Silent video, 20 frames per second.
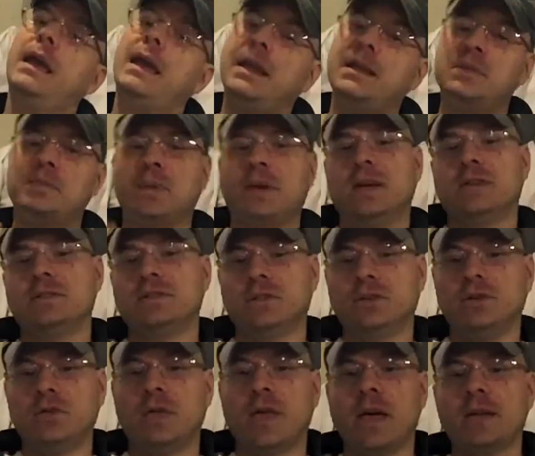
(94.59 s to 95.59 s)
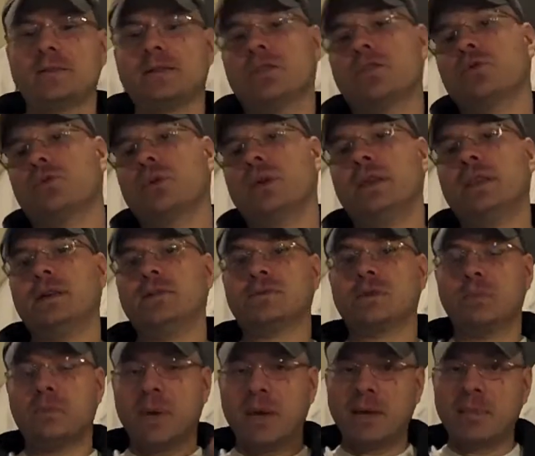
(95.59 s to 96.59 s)
it's because in 2003, there
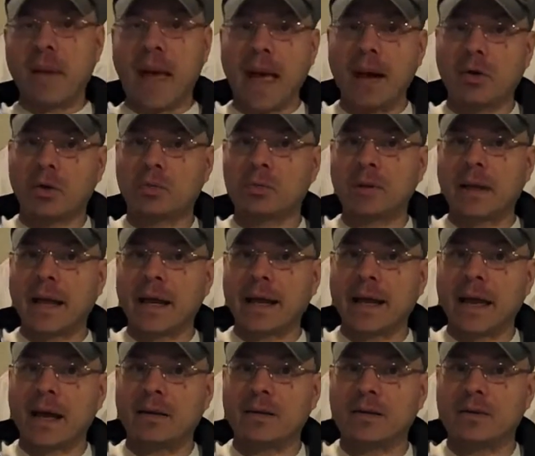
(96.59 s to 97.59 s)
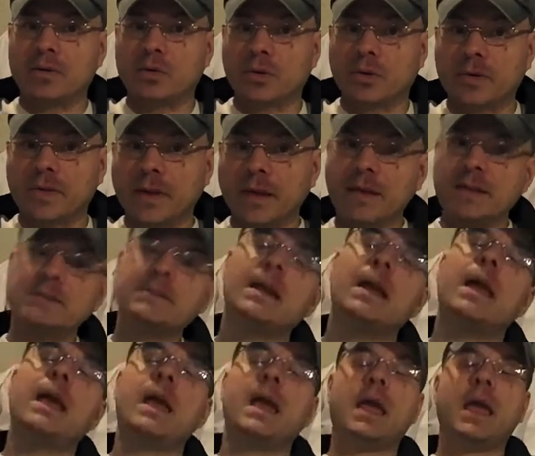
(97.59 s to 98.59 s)
was a big power blackout in the Northeast,
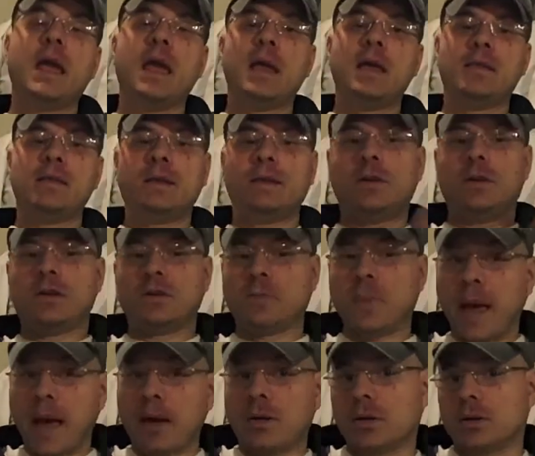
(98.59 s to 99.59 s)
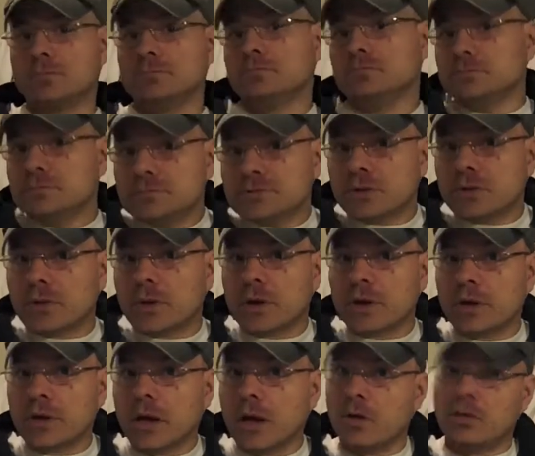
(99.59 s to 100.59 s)
and they lost power. So
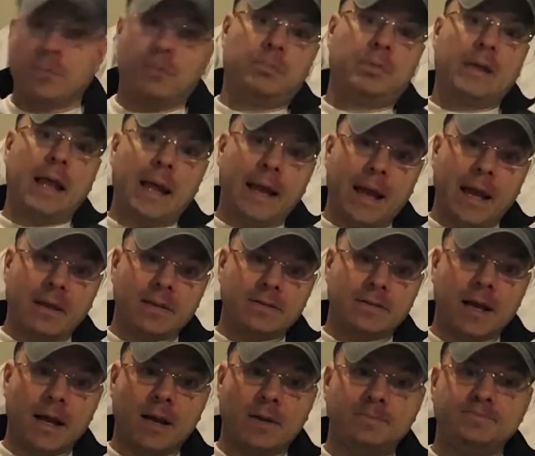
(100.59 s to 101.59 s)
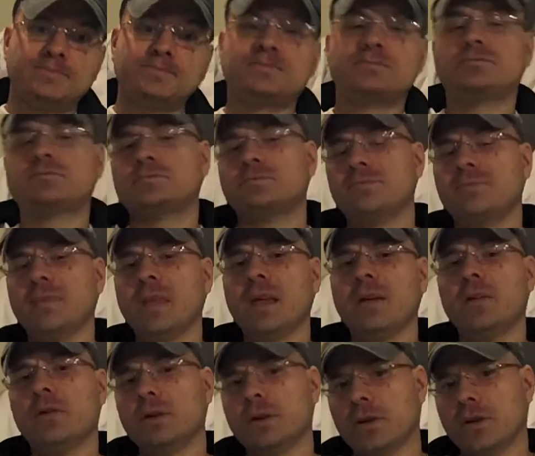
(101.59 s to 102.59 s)
there you go, Blackout Stout.
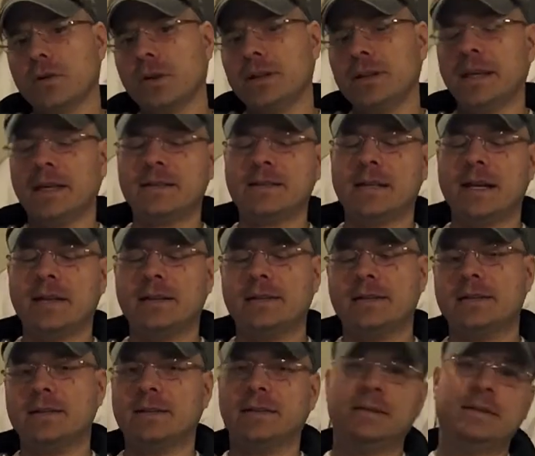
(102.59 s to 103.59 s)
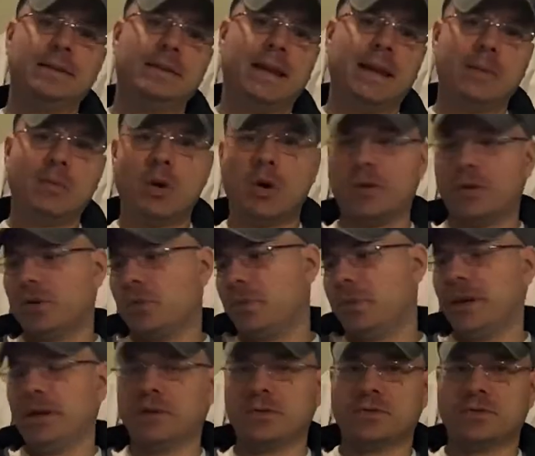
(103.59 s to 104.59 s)
Great Lakes tend to name all their
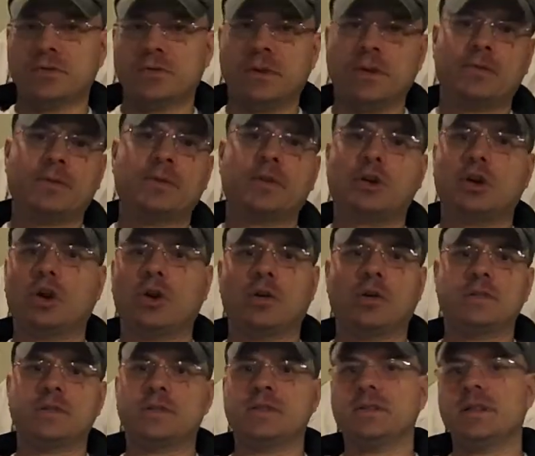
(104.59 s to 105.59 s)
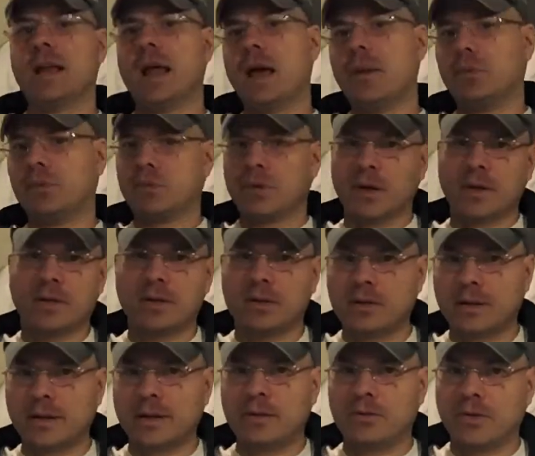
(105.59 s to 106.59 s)
beers for different occurrences that happen around
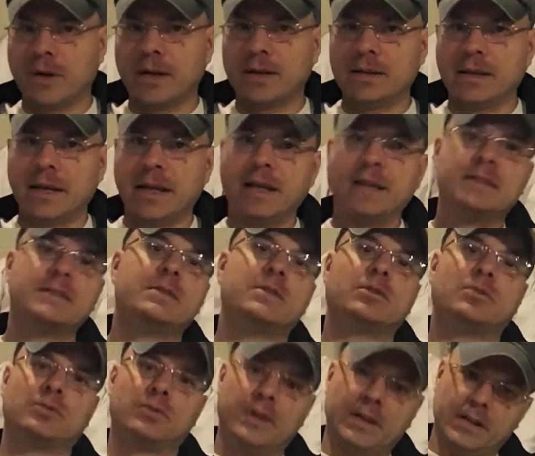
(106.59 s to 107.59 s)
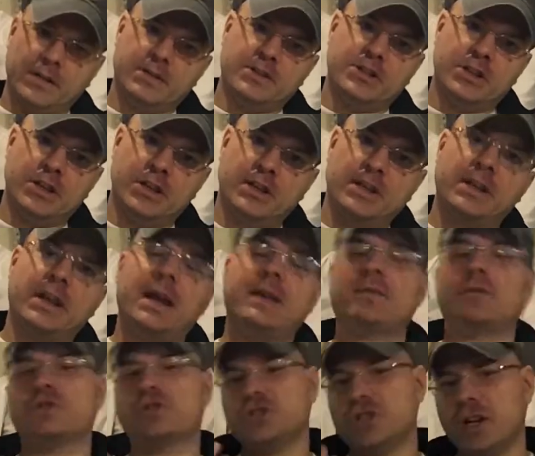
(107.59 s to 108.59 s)
the Great Lakes and their region and
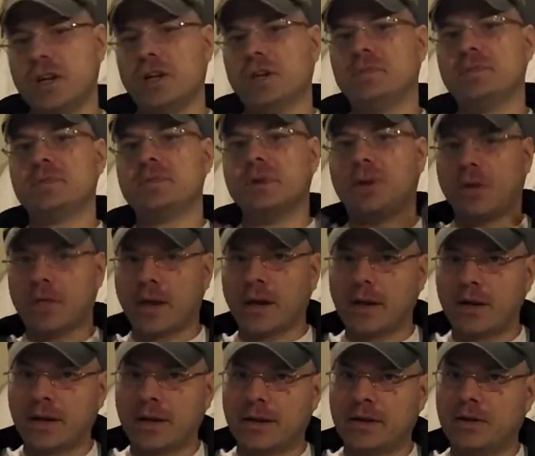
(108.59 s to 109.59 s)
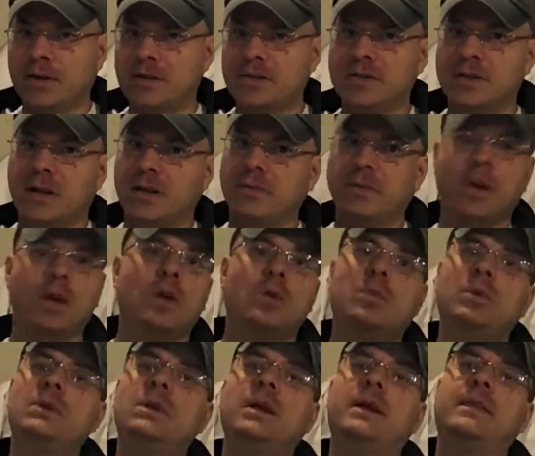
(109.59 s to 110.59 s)
after ships and all that kind of good stuff.
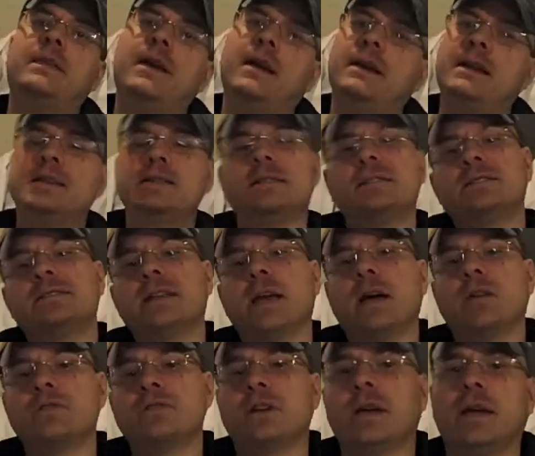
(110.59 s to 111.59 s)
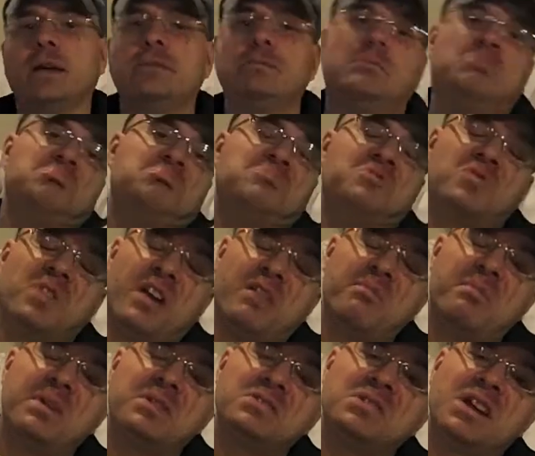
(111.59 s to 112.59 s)
We like that. It's nostalgic, and
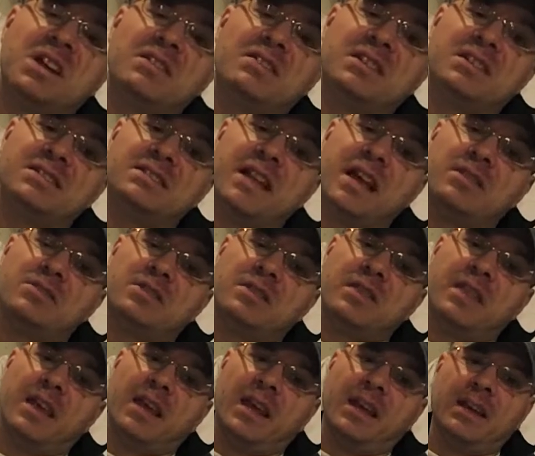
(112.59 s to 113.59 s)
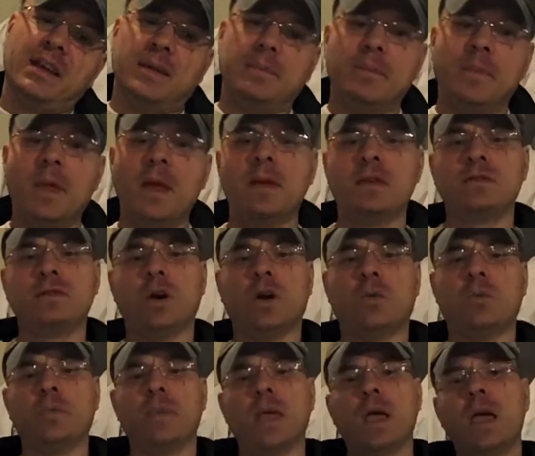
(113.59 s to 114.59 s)
craft beer is kind of a nostalgic thing, isn't it?
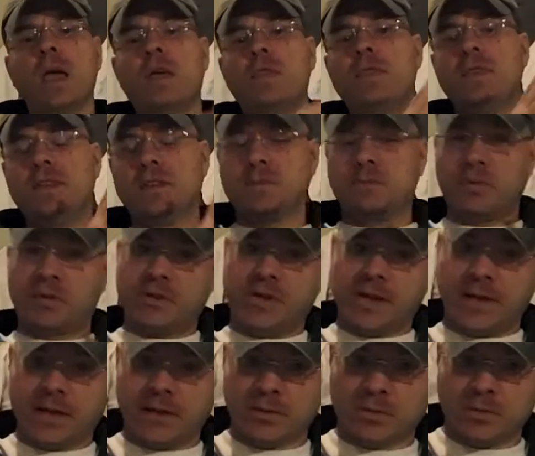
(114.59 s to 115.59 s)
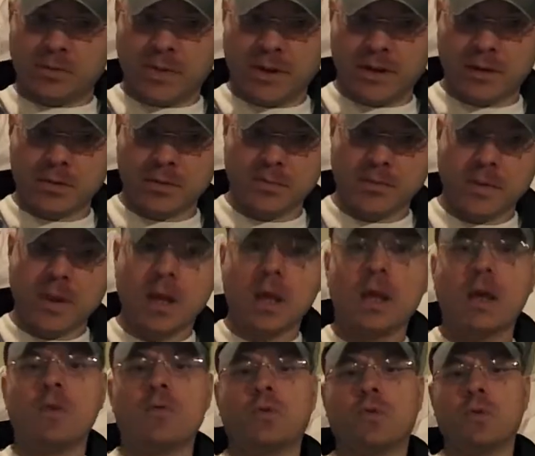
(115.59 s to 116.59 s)
So this particular beer,
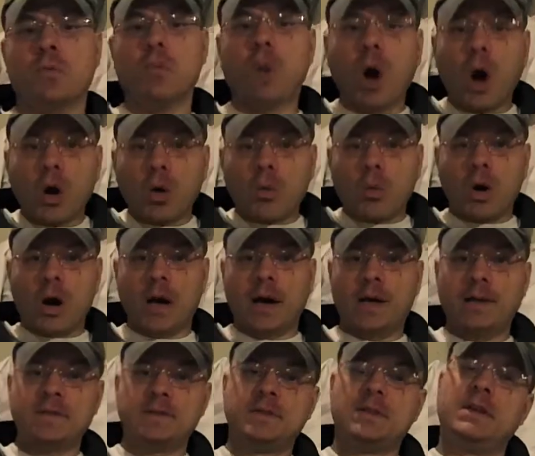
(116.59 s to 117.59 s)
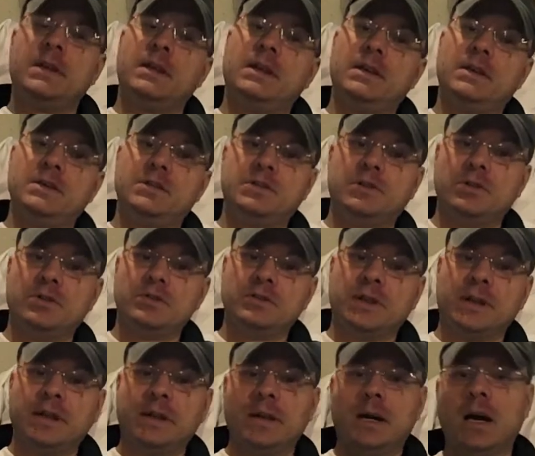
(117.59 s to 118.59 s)
for malt-wise, is
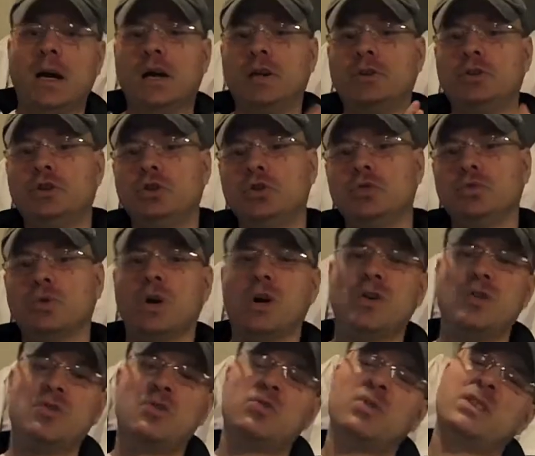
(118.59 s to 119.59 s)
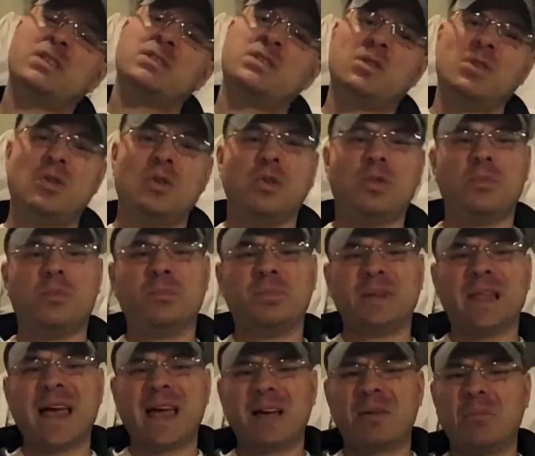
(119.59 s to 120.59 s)
using two-row crystal,
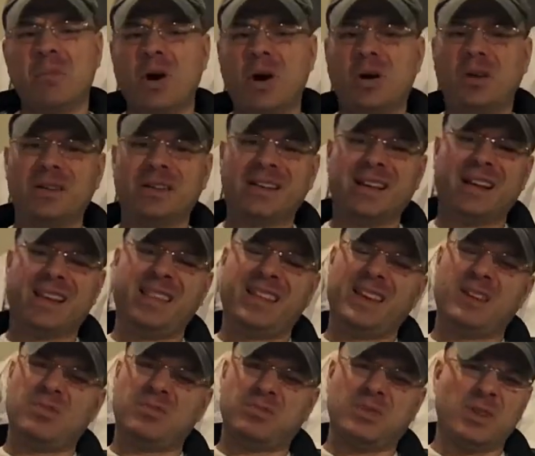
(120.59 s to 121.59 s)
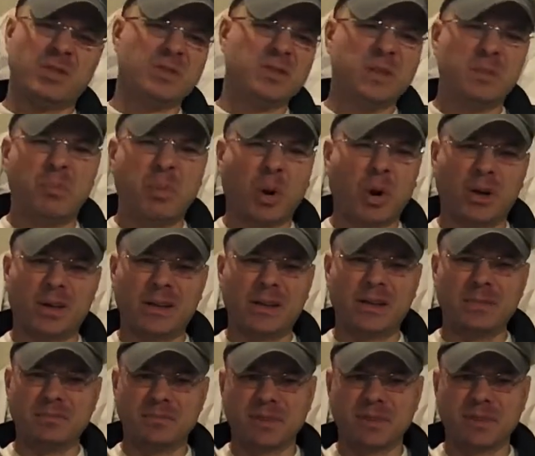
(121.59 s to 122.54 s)
black malt, and I think roasted barley,